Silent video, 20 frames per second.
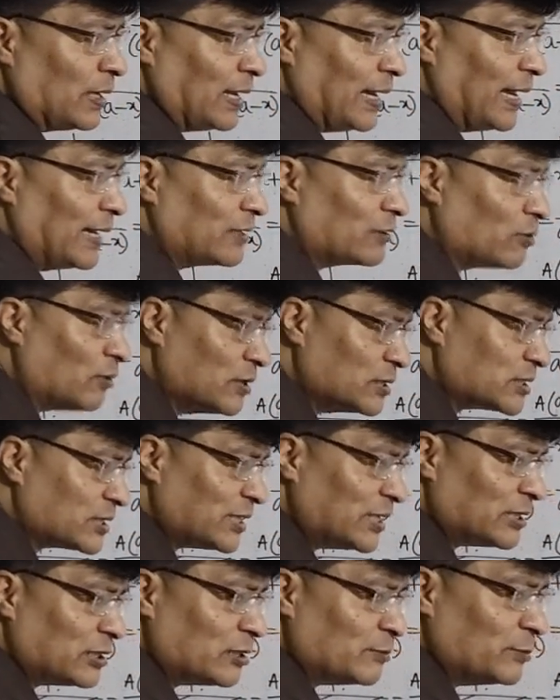and
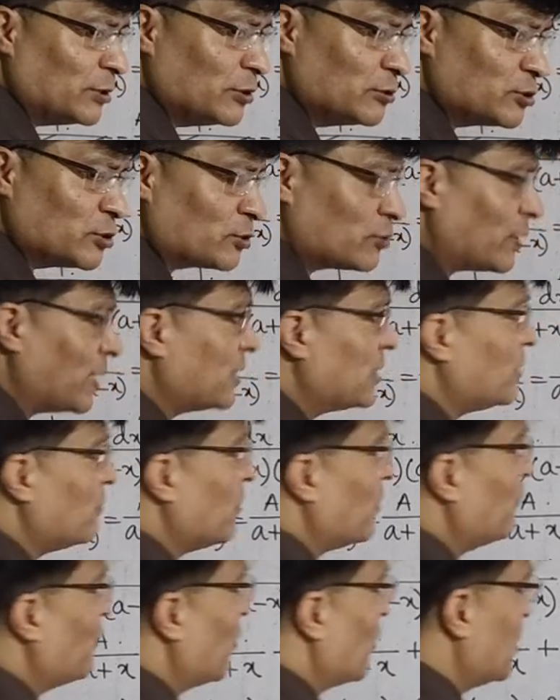constant term you should write it
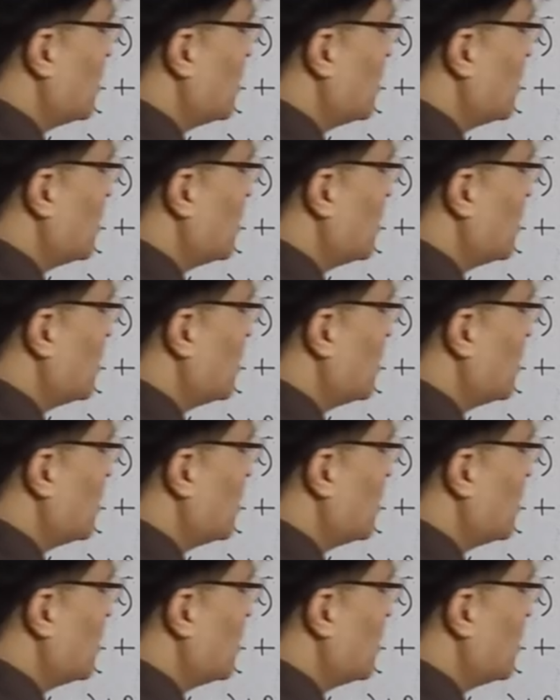before